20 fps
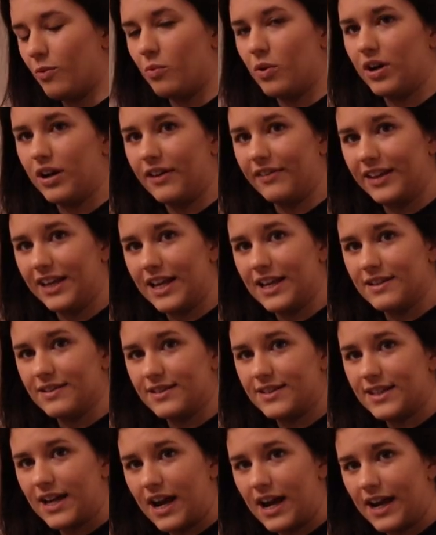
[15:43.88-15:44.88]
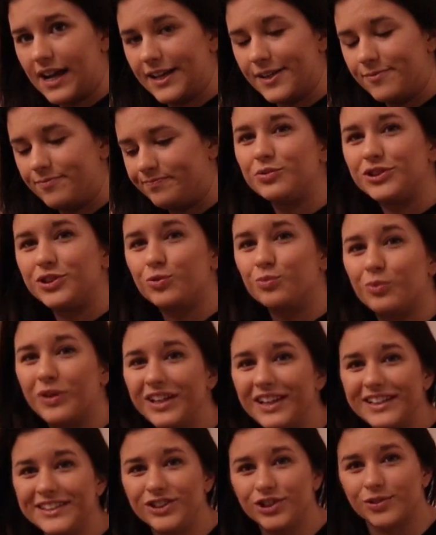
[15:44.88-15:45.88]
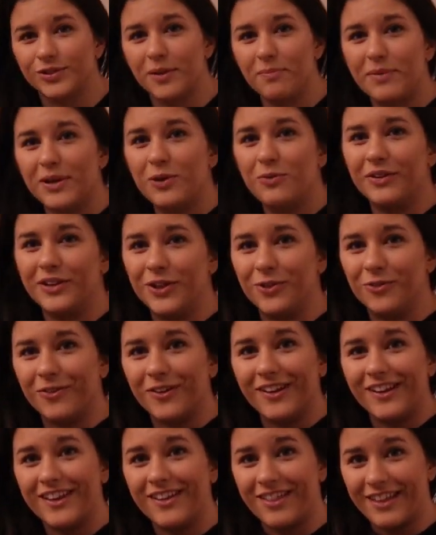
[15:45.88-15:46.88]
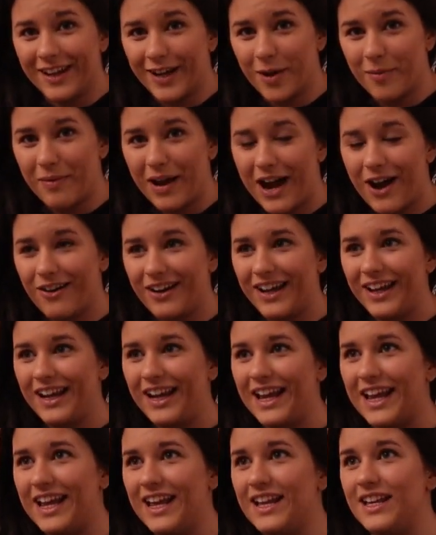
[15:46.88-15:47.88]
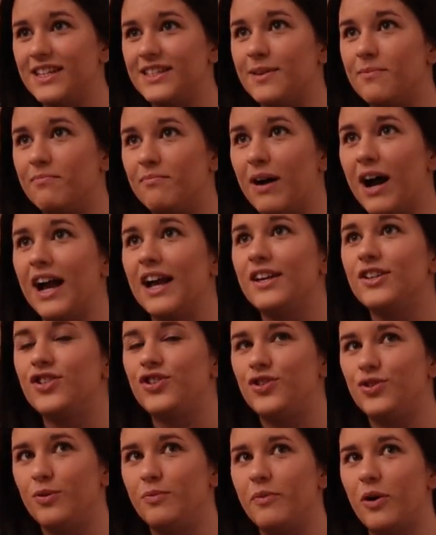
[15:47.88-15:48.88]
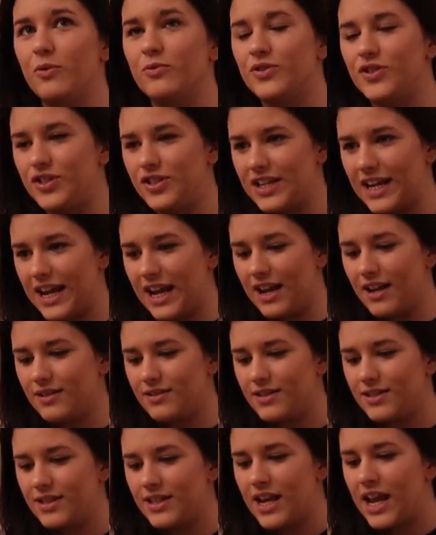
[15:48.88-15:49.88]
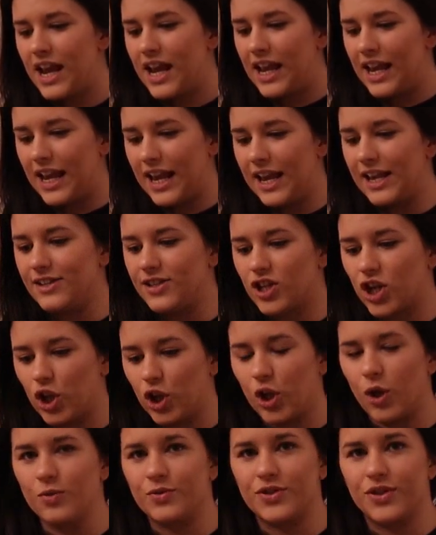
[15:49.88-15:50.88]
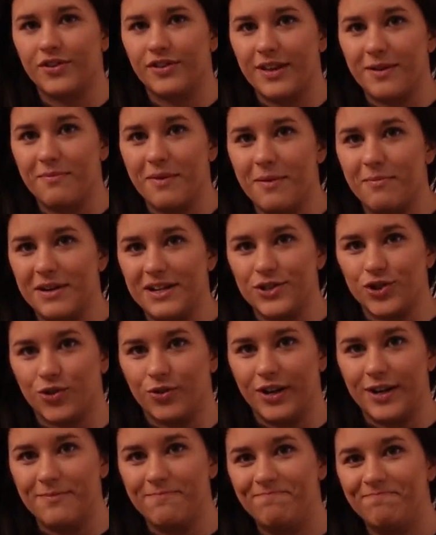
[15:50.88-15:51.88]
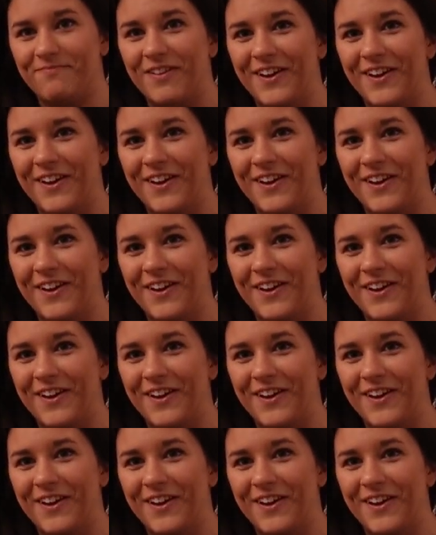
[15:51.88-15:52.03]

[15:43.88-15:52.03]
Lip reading: the one on the inside. What's really trippy when you really think about it is my sumo stance is closer than my bench grip.